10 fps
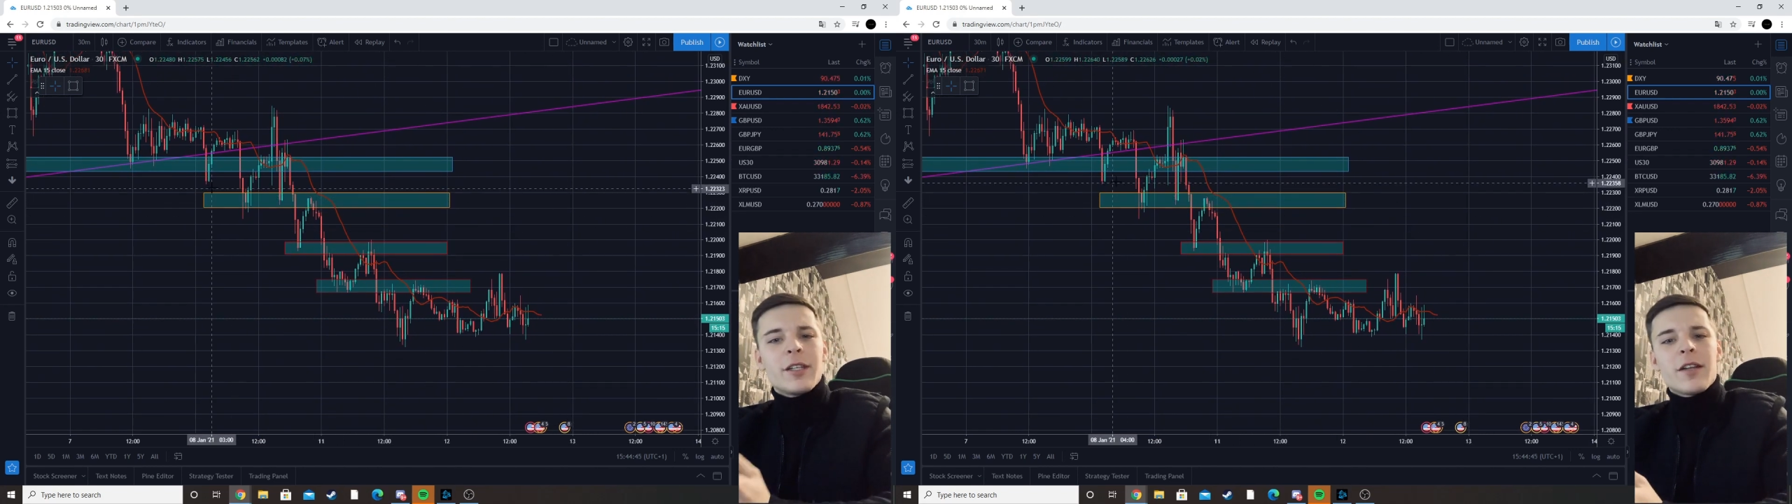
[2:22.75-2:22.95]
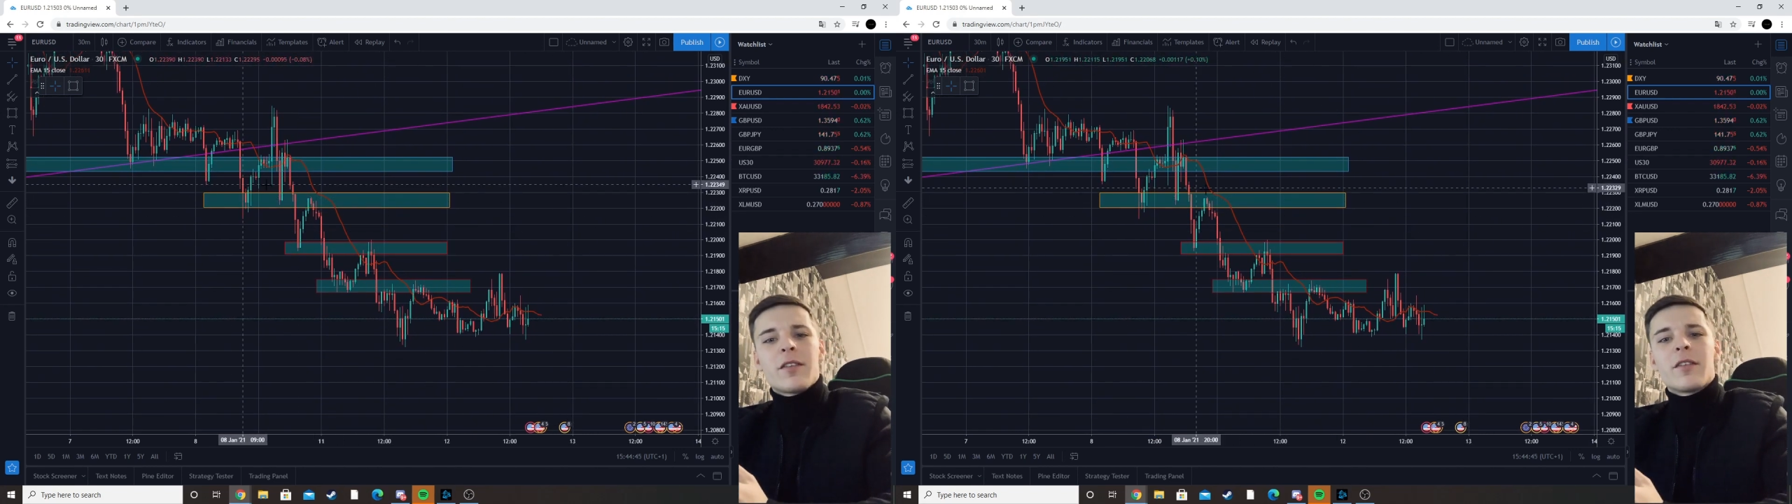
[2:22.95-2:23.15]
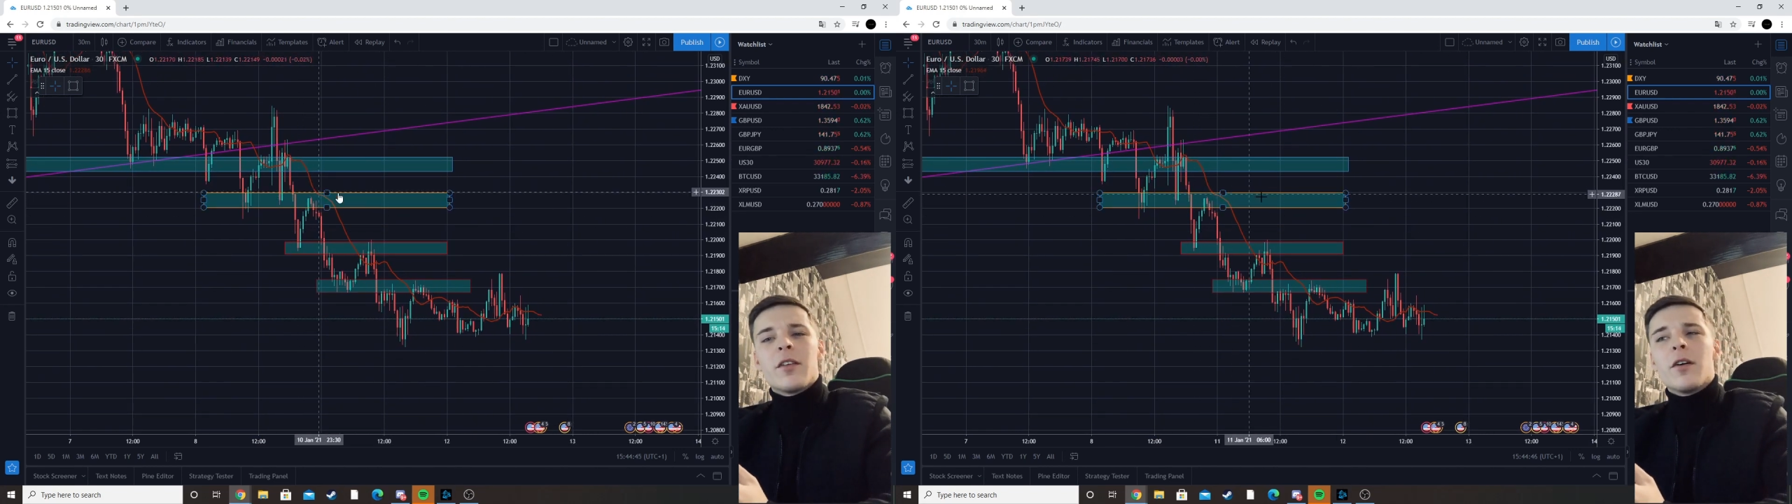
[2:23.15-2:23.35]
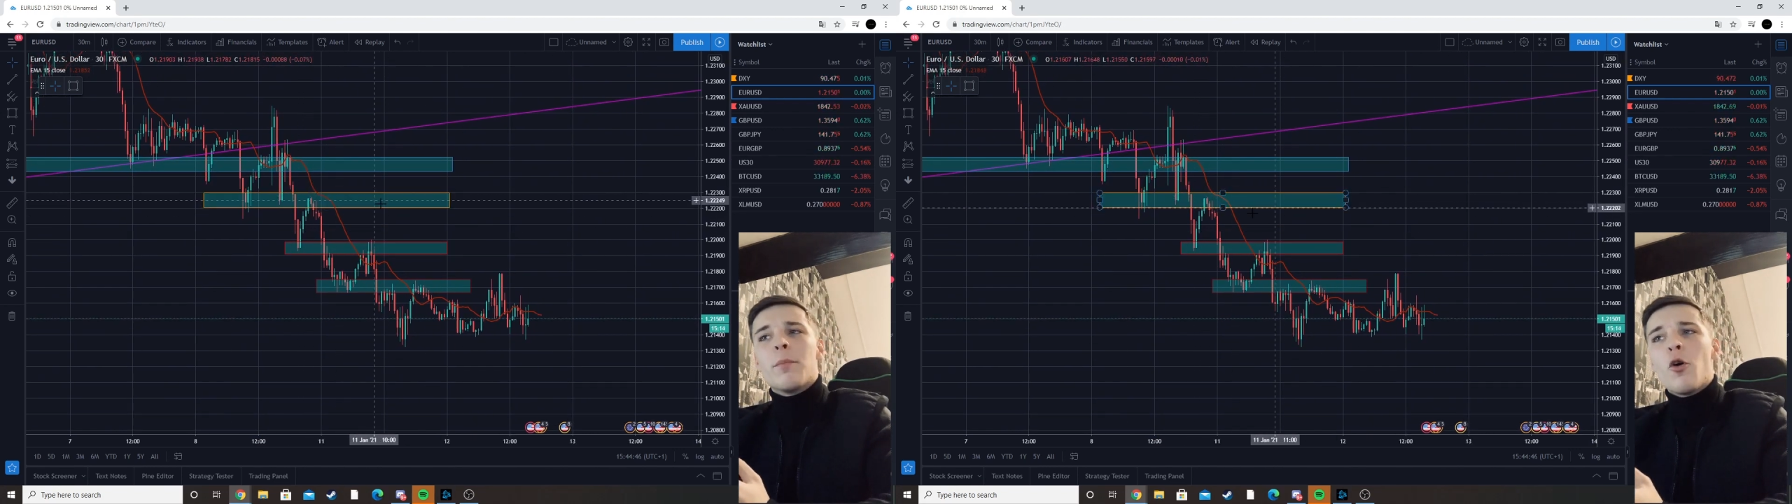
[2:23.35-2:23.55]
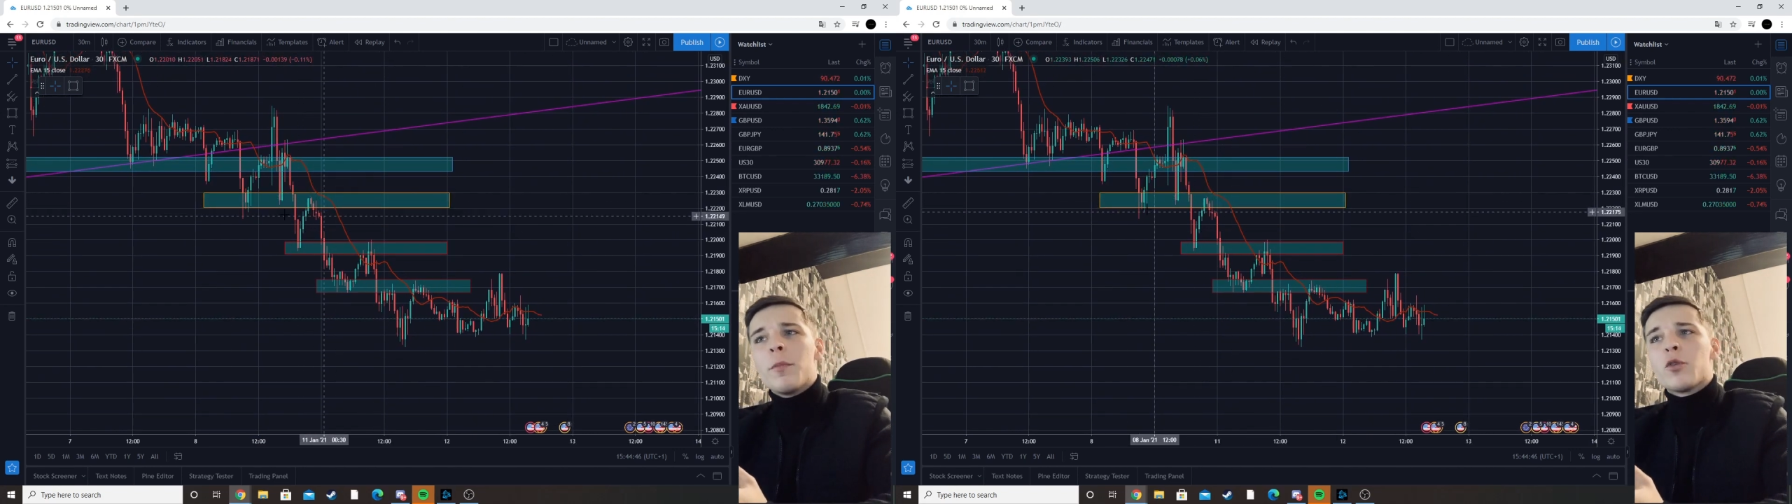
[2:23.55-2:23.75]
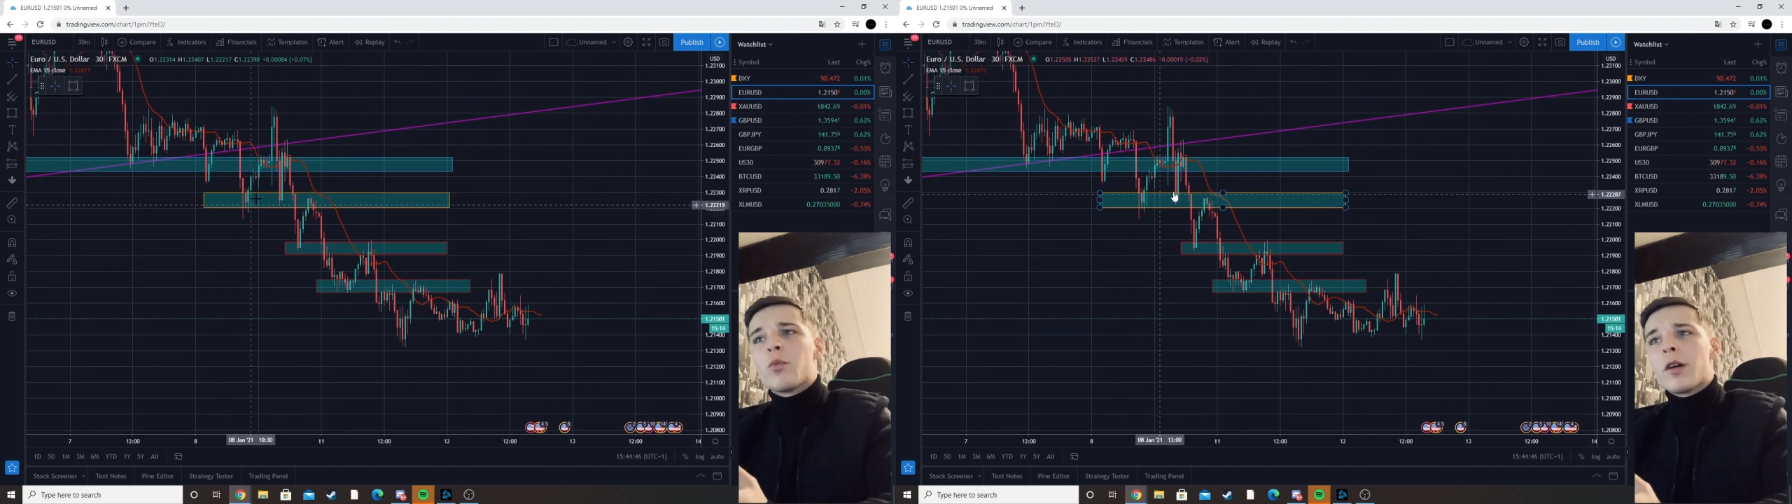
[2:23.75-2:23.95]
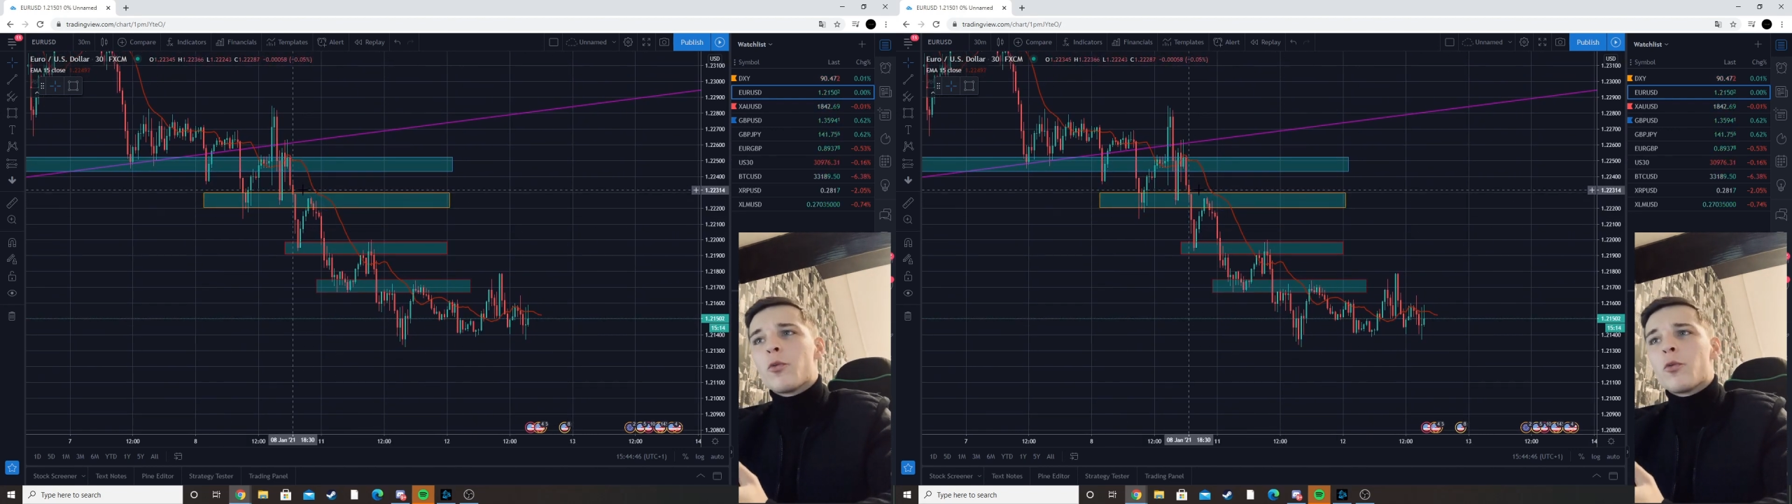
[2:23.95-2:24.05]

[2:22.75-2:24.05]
That's the moment where